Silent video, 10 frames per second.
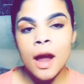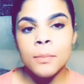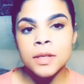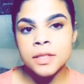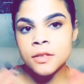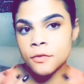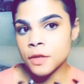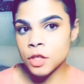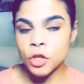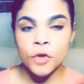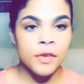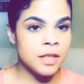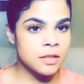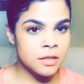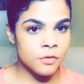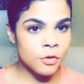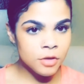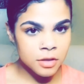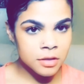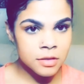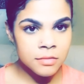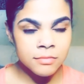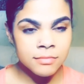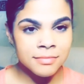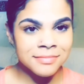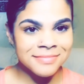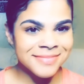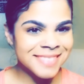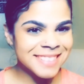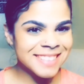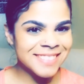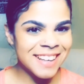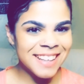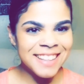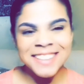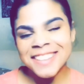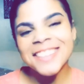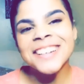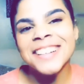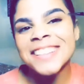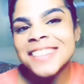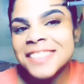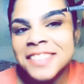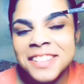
to fit your face, of course. Right? Okay, so let's